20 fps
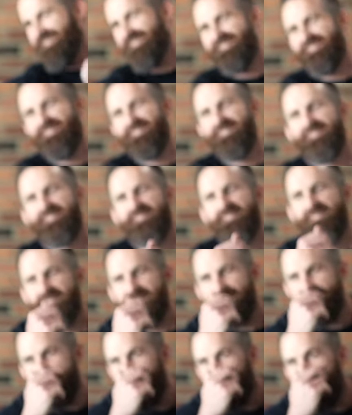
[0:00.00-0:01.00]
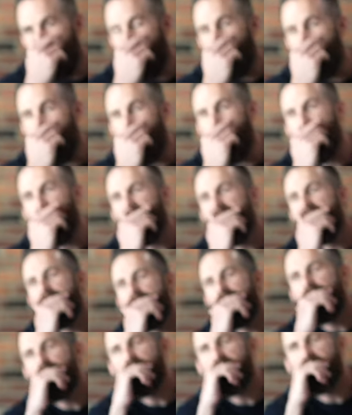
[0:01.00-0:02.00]
getting so much better. Oh yeah. Two
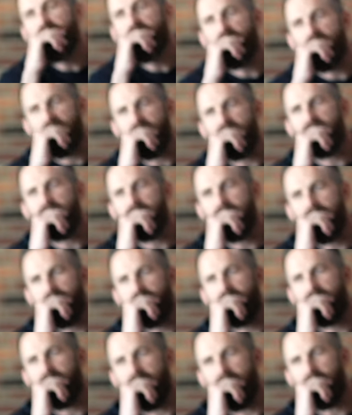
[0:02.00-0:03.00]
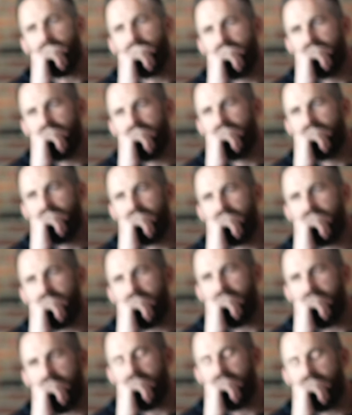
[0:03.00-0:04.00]
night shows. For sure. Yeah. Yeah.